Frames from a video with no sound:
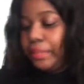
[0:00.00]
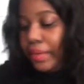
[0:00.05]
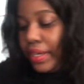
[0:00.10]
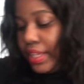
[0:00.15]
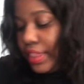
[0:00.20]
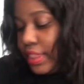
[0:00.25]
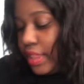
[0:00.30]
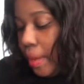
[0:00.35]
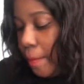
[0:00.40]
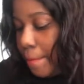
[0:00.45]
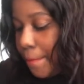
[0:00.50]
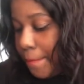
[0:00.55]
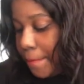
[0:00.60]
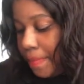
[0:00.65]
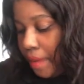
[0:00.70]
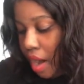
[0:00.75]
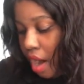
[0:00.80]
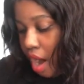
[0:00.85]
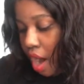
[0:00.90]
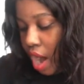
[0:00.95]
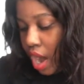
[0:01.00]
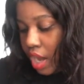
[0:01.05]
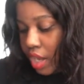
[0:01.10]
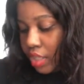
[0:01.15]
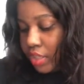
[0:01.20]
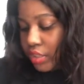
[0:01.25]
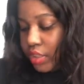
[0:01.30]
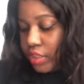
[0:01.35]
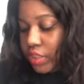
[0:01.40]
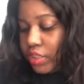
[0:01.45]
in the
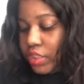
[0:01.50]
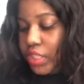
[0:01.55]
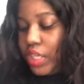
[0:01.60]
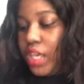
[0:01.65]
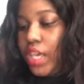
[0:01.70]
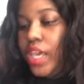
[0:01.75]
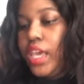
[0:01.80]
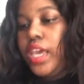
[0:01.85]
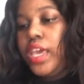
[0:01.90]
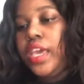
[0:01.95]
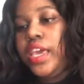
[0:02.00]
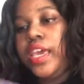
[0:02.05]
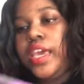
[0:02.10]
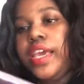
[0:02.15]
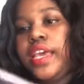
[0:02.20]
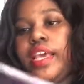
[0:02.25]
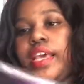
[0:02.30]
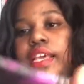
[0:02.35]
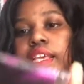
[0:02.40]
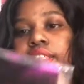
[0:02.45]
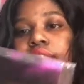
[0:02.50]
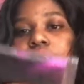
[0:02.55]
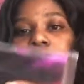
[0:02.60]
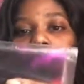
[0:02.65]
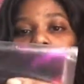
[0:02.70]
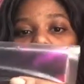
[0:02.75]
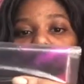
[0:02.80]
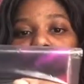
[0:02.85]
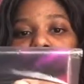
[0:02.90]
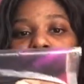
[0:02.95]
box is
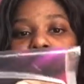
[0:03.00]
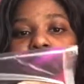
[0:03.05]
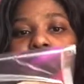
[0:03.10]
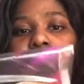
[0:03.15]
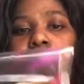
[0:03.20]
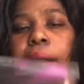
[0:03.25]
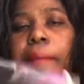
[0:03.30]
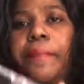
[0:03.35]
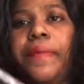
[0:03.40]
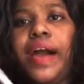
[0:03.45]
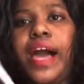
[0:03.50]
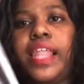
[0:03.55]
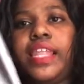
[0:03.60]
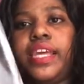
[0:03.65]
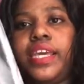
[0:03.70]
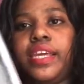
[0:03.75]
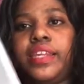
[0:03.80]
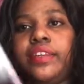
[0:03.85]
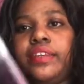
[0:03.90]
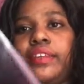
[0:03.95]
actually a palette.